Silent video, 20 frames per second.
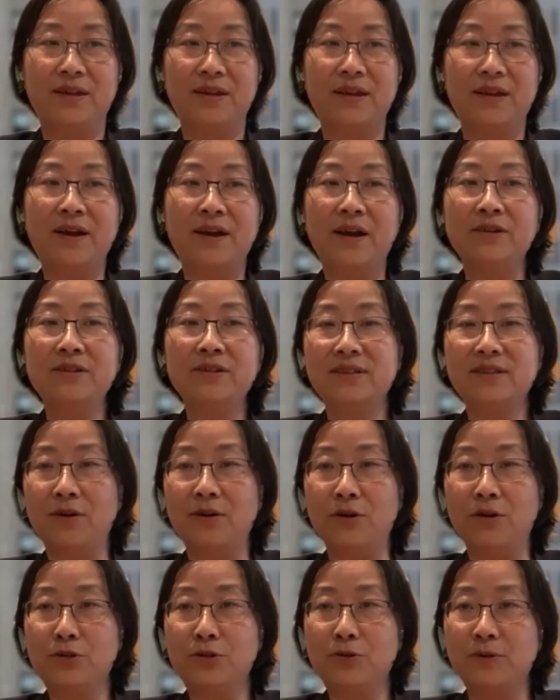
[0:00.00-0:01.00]
Now, how does
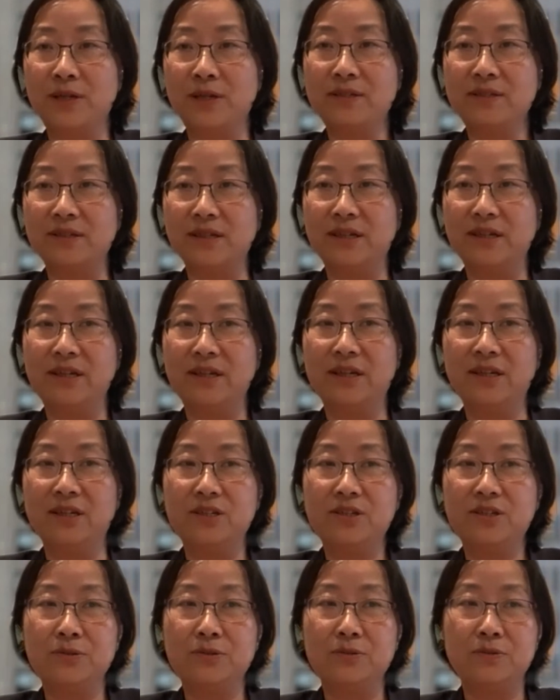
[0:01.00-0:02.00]
that all translate
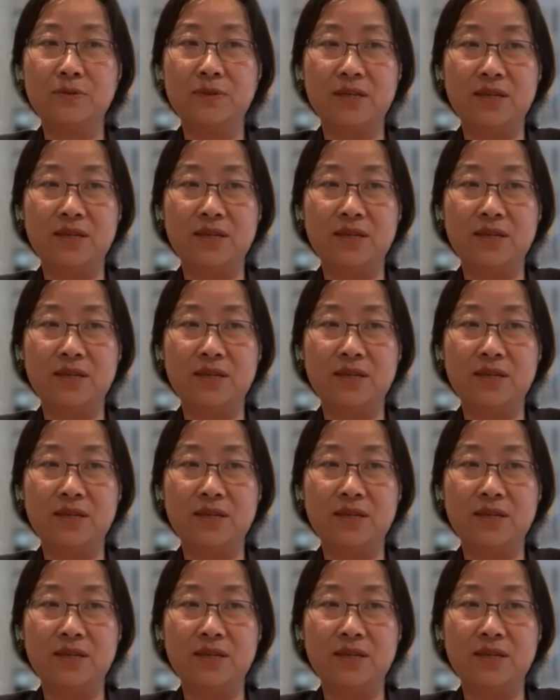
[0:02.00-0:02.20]
into